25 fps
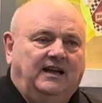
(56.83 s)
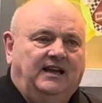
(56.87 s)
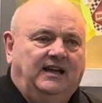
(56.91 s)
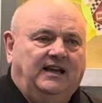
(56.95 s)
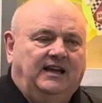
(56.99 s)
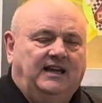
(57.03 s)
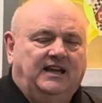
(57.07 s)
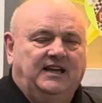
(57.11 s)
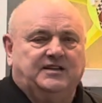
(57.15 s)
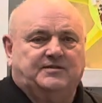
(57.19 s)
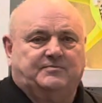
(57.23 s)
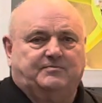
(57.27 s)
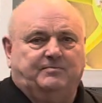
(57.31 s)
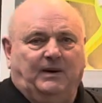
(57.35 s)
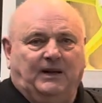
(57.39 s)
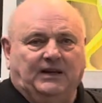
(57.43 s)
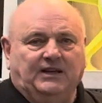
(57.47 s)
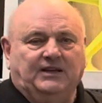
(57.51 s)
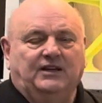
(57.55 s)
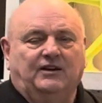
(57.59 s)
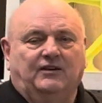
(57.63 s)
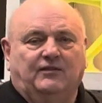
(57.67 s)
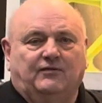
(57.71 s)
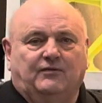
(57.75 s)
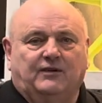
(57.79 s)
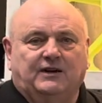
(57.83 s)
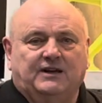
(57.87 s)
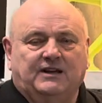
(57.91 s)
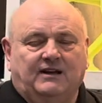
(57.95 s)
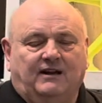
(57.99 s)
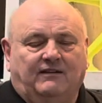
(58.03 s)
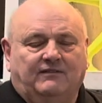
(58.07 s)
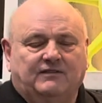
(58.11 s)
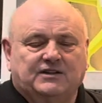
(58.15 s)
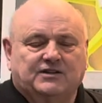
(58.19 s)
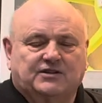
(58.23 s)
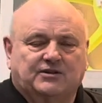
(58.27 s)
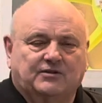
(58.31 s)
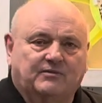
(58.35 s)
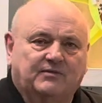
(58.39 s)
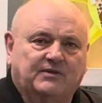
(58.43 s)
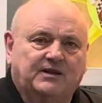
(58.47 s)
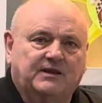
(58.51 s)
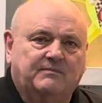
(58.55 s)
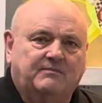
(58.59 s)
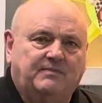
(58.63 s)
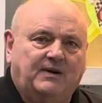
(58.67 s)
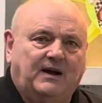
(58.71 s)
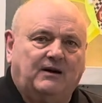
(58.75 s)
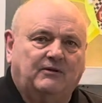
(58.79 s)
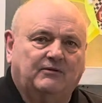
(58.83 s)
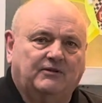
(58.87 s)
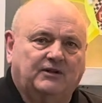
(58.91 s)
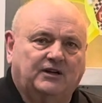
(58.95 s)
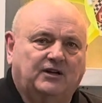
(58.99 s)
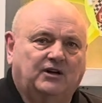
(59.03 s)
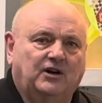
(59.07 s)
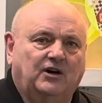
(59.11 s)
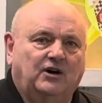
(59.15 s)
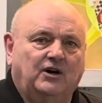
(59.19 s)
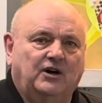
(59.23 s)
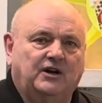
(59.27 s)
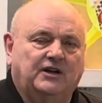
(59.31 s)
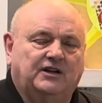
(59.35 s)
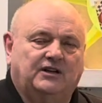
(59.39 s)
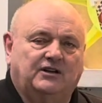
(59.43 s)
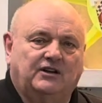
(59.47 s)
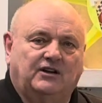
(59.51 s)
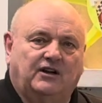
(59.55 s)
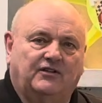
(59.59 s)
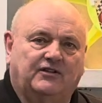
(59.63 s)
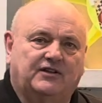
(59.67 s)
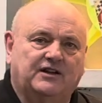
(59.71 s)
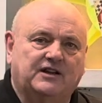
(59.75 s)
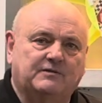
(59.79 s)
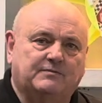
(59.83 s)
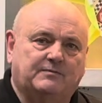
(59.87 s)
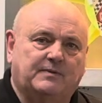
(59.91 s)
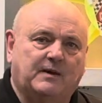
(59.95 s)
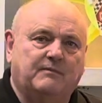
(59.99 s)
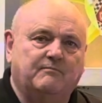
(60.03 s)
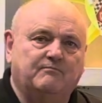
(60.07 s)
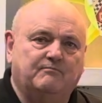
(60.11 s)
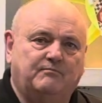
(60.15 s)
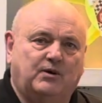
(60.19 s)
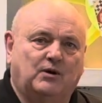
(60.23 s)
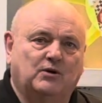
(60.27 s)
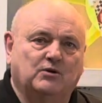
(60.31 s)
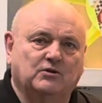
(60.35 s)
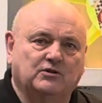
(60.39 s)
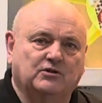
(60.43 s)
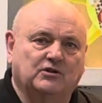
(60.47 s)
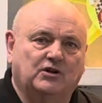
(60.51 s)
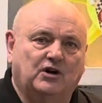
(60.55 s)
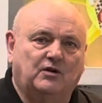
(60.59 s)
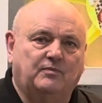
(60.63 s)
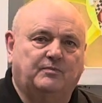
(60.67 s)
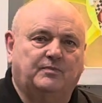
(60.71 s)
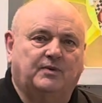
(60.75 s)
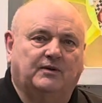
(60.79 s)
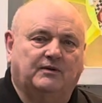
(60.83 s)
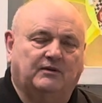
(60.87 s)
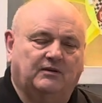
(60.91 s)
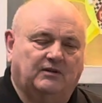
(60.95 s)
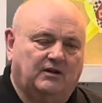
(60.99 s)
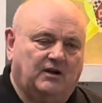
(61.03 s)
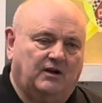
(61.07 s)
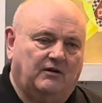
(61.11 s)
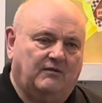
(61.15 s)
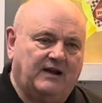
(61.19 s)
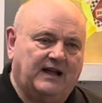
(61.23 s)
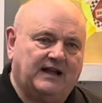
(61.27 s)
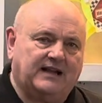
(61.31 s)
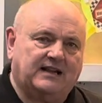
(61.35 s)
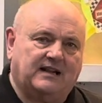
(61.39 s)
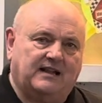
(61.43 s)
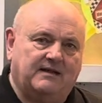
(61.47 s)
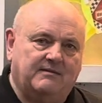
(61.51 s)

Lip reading: it's bad enough when you're having something powder coated and nothing's been bunged up and correctly